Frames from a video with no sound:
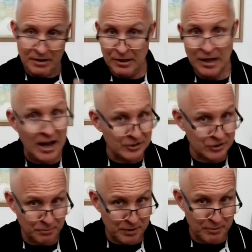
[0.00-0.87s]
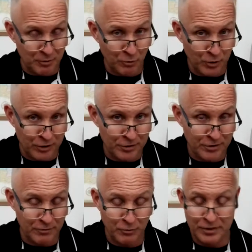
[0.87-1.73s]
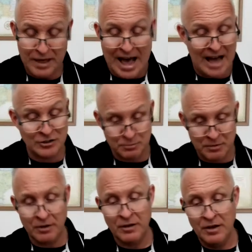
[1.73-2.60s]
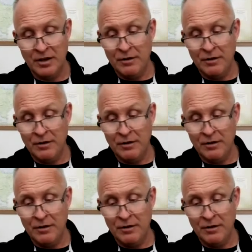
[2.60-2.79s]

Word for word: lots of people with with asthma